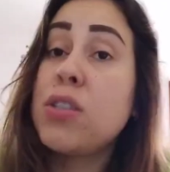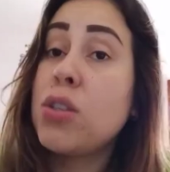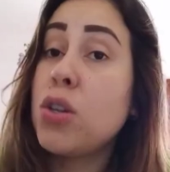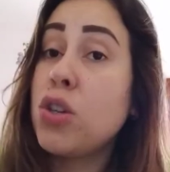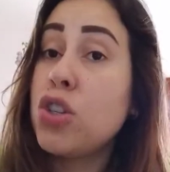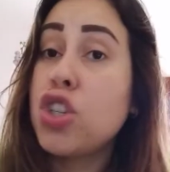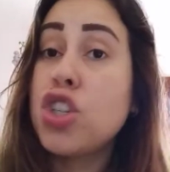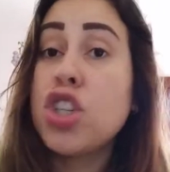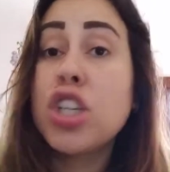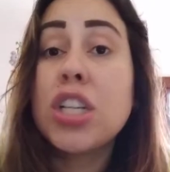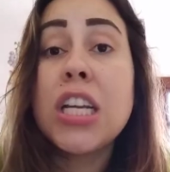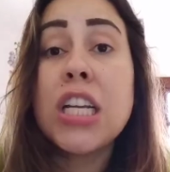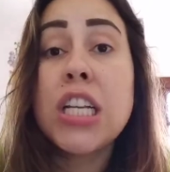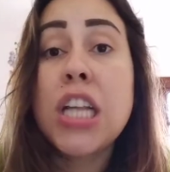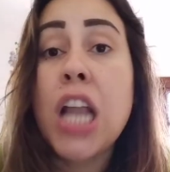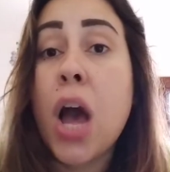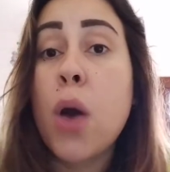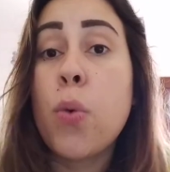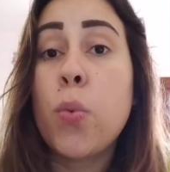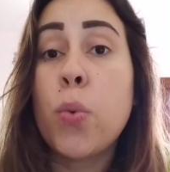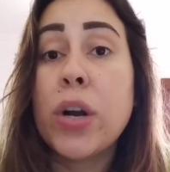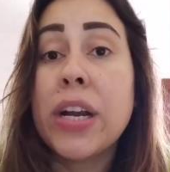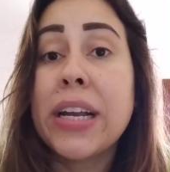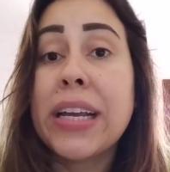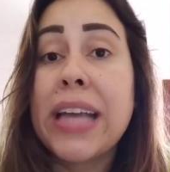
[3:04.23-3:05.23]
So, should it
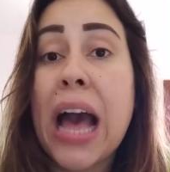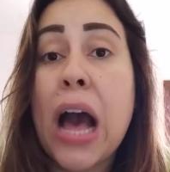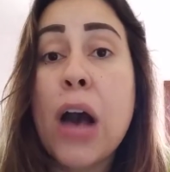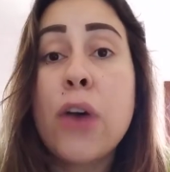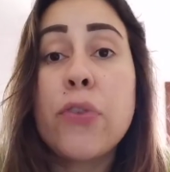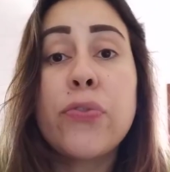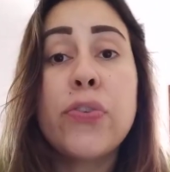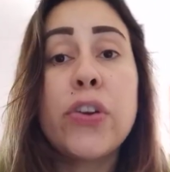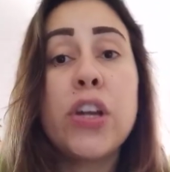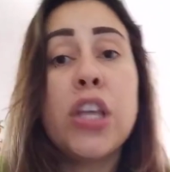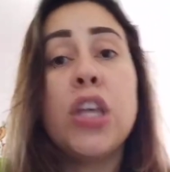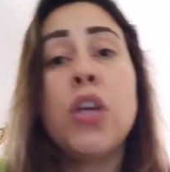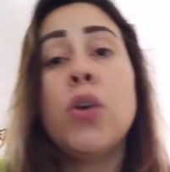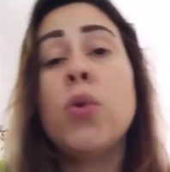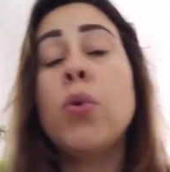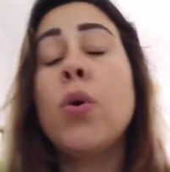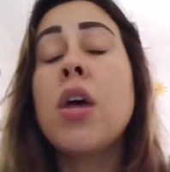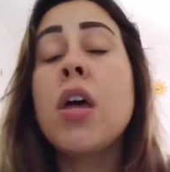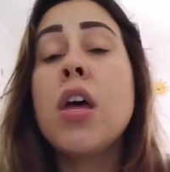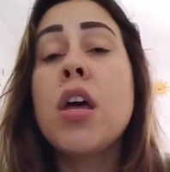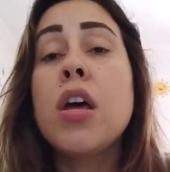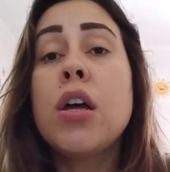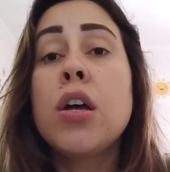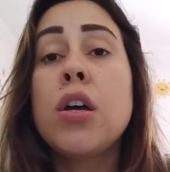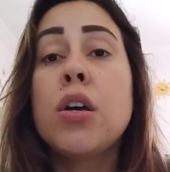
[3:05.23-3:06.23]
not work out for you,